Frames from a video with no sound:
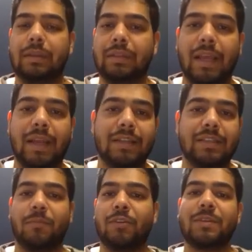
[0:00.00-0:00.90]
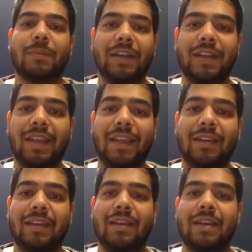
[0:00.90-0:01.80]
there is a possibility
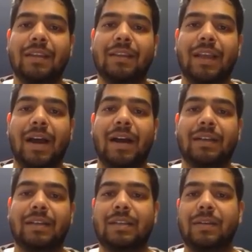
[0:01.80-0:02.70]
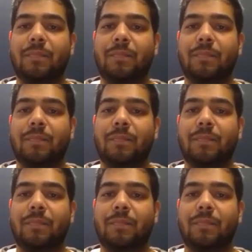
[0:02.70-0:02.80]
that